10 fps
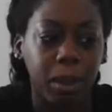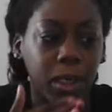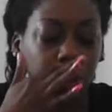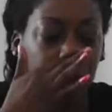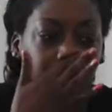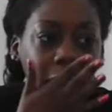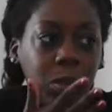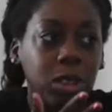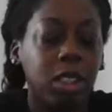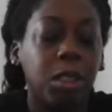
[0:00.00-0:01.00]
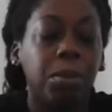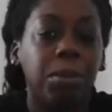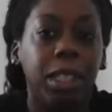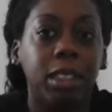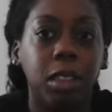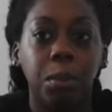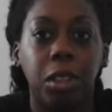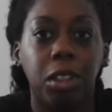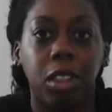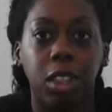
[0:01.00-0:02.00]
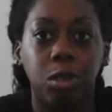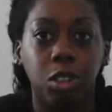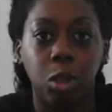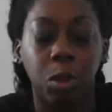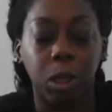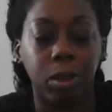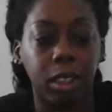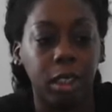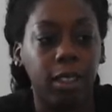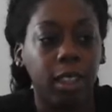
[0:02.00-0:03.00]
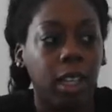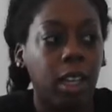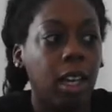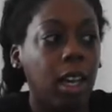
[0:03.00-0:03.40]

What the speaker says: Like, that was an amazing bargain. There was no way I was leaving that.